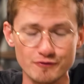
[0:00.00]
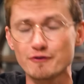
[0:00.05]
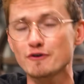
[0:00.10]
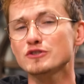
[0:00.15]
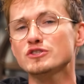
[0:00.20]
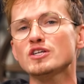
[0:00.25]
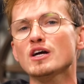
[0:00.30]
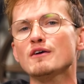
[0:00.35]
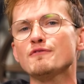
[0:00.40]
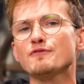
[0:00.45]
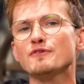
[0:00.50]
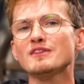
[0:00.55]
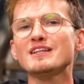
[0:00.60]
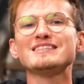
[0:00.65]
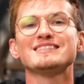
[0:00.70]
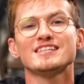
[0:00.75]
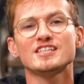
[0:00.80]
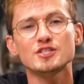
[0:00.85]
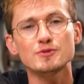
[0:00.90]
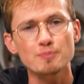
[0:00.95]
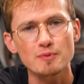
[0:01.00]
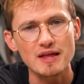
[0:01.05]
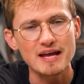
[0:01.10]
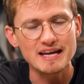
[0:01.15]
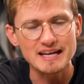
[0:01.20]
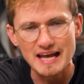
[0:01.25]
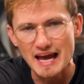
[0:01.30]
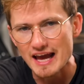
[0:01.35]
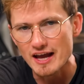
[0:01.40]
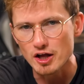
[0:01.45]
first off, let's
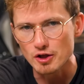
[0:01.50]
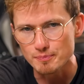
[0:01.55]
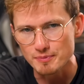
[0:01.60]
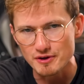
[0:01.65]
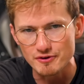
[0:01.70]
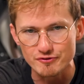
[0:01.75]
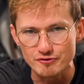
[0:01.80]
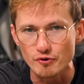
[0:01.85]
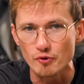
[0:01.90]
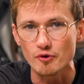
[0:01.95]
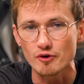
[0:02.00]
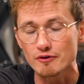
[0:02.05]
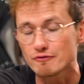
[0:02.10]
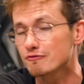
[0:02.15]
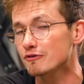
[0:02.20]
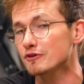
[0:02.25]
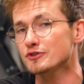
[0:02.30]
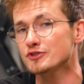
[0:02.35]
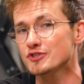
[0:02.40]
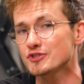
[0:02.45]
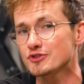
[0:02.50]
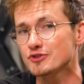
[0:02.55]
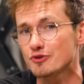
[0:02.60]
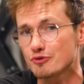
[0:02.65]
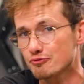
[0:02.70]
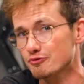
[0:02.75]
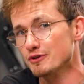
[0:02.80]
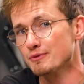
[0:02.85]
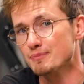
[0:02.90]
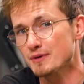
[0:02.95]
explain ALP4 versus
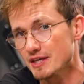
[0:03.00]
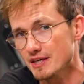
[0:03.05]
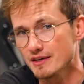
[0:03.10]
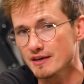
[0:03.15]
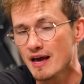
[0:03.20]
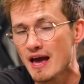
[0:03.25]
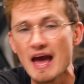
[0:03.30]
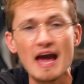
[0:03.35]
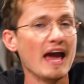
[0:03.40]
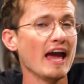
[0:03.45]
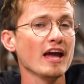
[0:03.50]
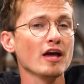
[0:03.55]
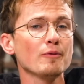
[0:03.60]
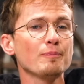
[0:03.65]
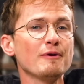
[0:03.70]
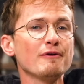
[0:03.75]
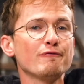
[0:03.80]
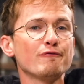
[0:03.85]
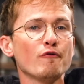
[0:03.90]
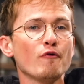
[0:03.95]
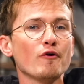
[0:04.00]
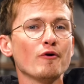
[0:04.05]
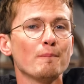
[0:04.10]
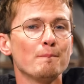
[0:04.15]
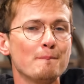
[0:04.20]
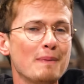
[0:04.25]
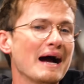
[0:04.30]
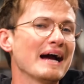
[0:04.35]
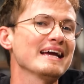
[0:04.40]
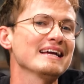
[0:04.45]
3P. ALP4
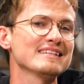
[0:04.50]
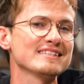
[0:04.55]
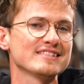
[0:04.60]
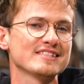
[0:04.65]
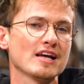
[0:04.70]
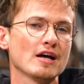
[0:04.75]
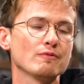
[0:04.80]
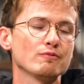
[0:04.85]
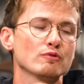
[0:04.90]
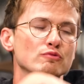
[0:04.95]
by itself